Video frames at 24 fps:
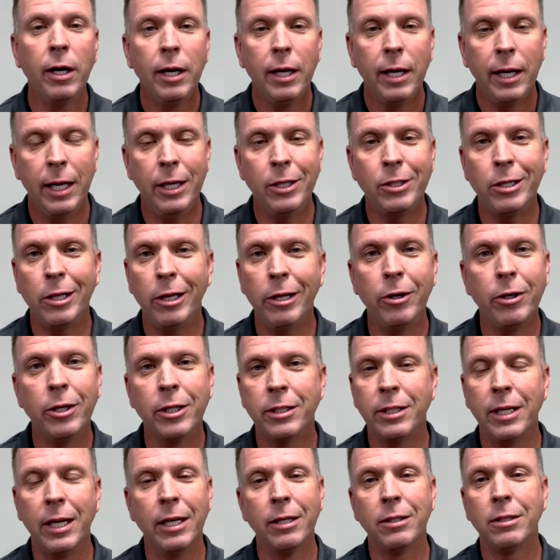He's clear to
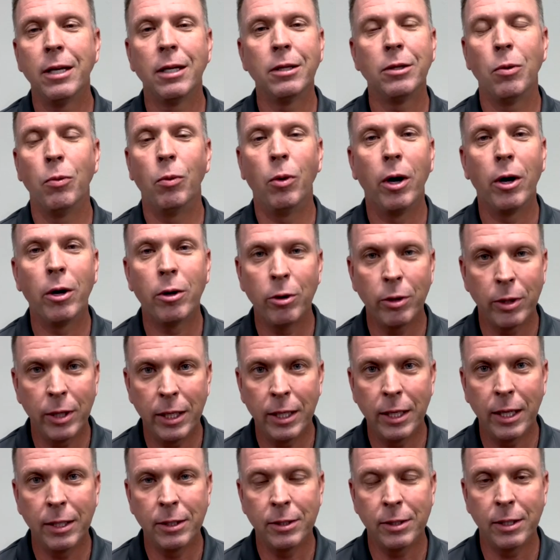say it's not the water that
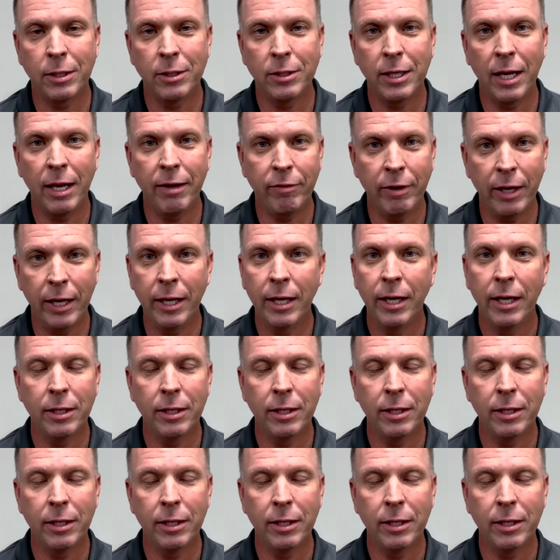does the saving.